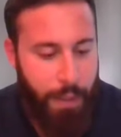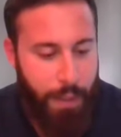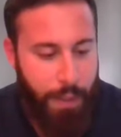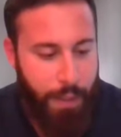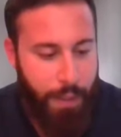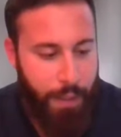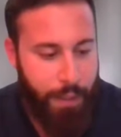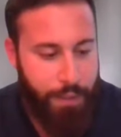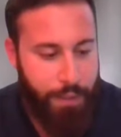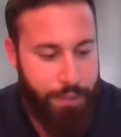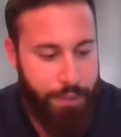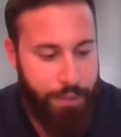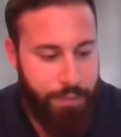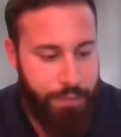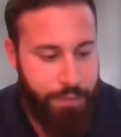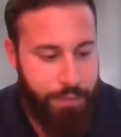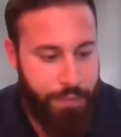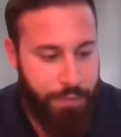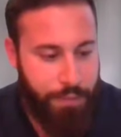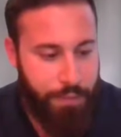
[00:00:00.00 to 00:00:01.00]

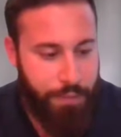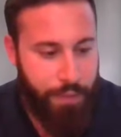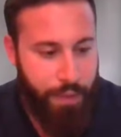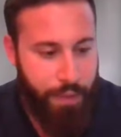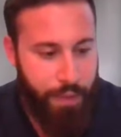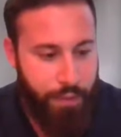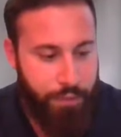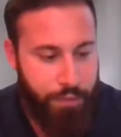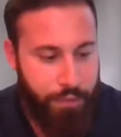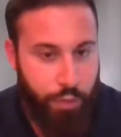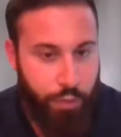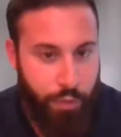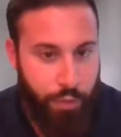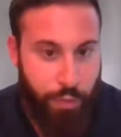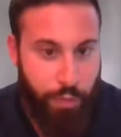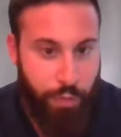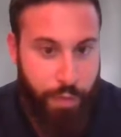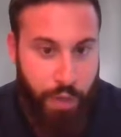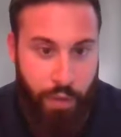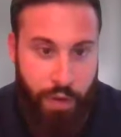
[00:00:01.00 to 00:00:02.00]
And and do it
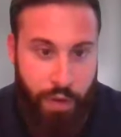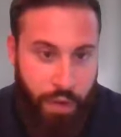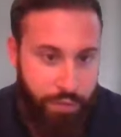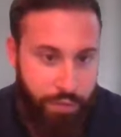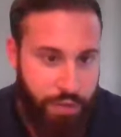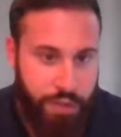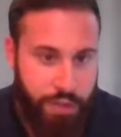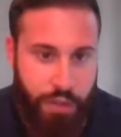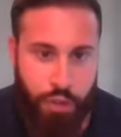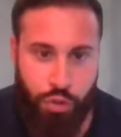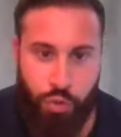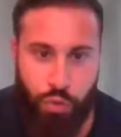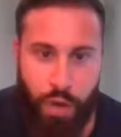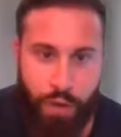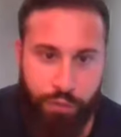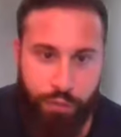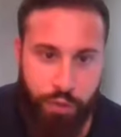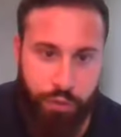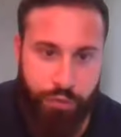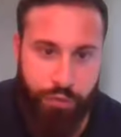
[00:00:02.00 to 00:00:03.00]
from there and obviously
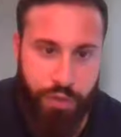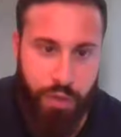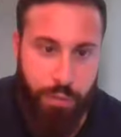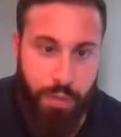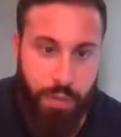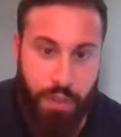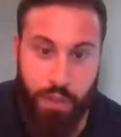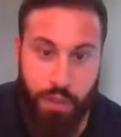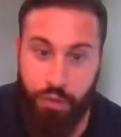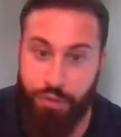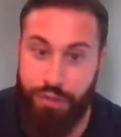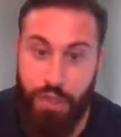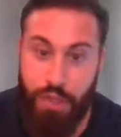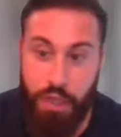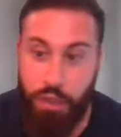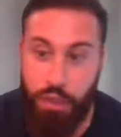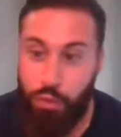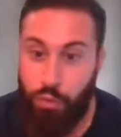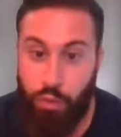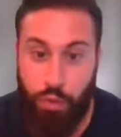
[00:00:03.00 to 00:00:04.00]
travel if need be you know
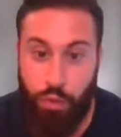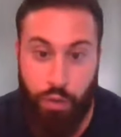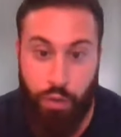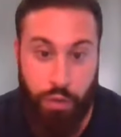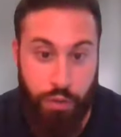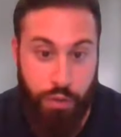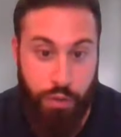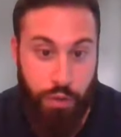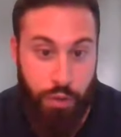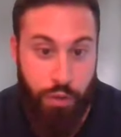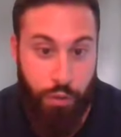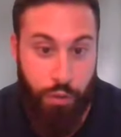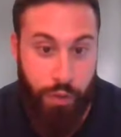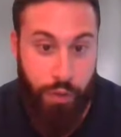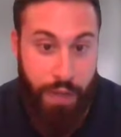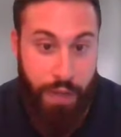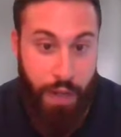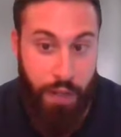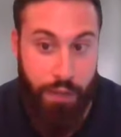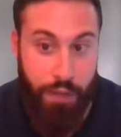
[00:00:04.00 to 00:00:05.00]
say you were you know you're
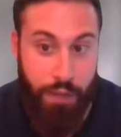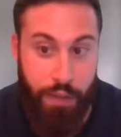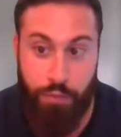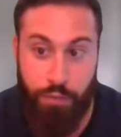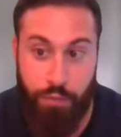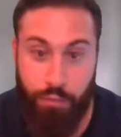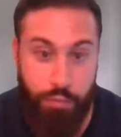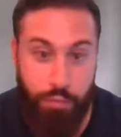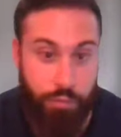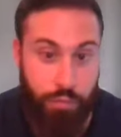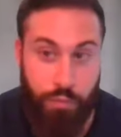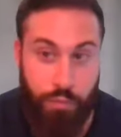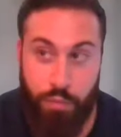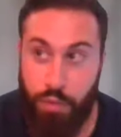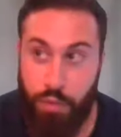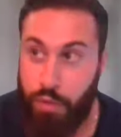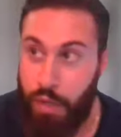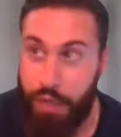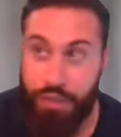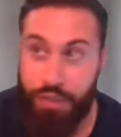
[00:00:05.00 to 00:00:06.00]
in cali and
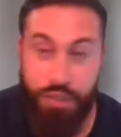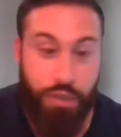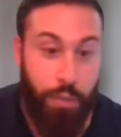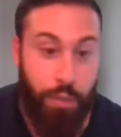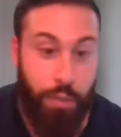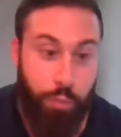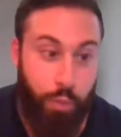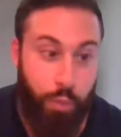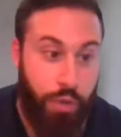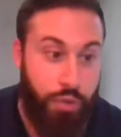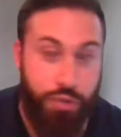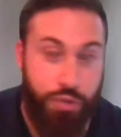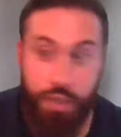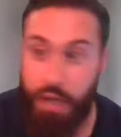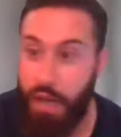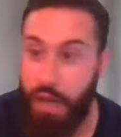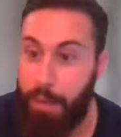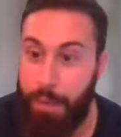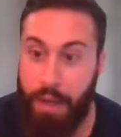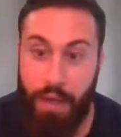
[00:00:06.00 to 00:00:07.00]
at some point you
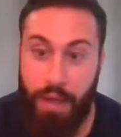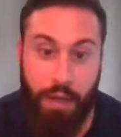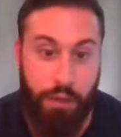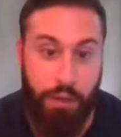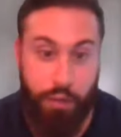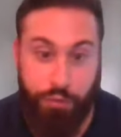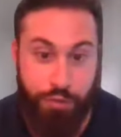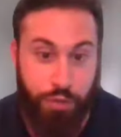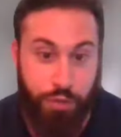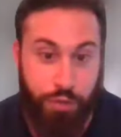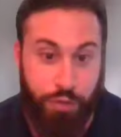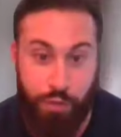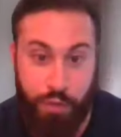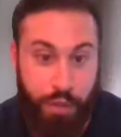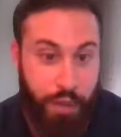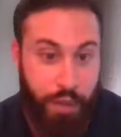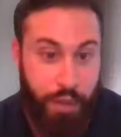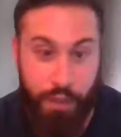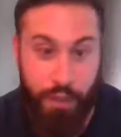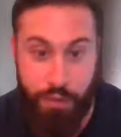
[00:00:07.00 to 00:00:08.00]
said hey man i'd love to
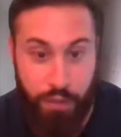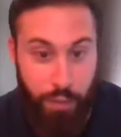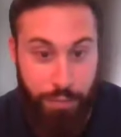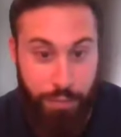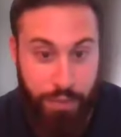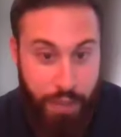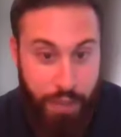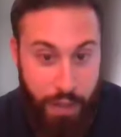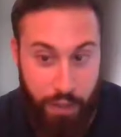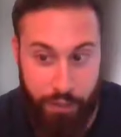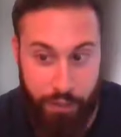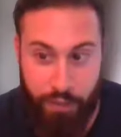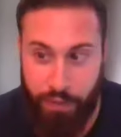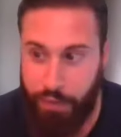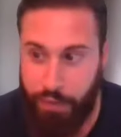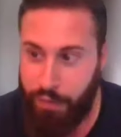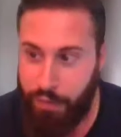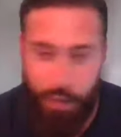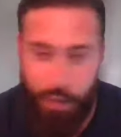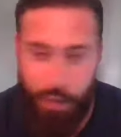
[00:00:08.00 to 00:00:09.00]
connect come to cali
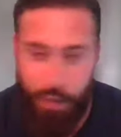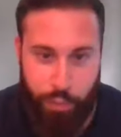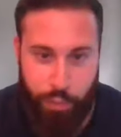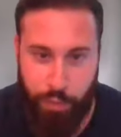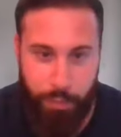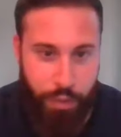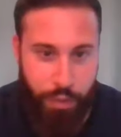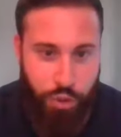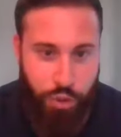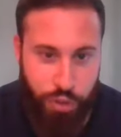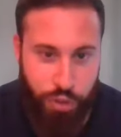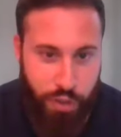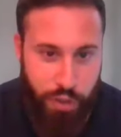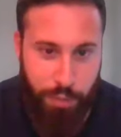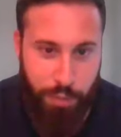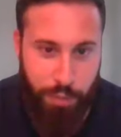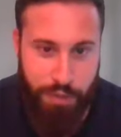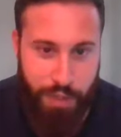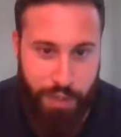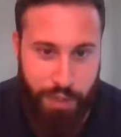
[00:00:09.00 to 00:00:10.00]
i'd bring my shit and
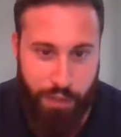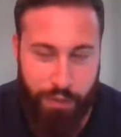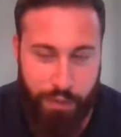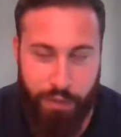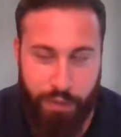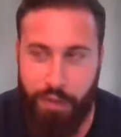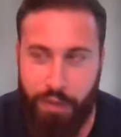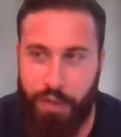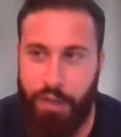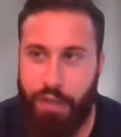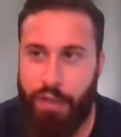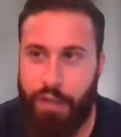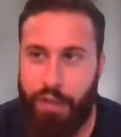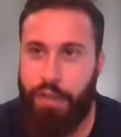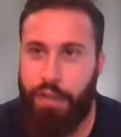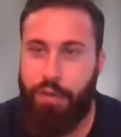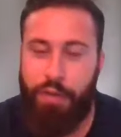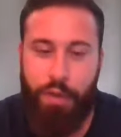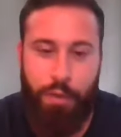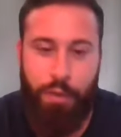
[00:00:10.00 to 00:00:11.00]
come to cali
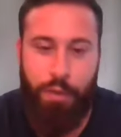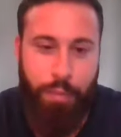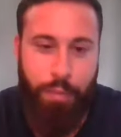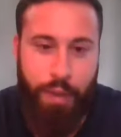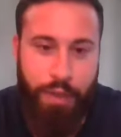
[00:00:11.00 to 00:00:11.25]
and, you know Great.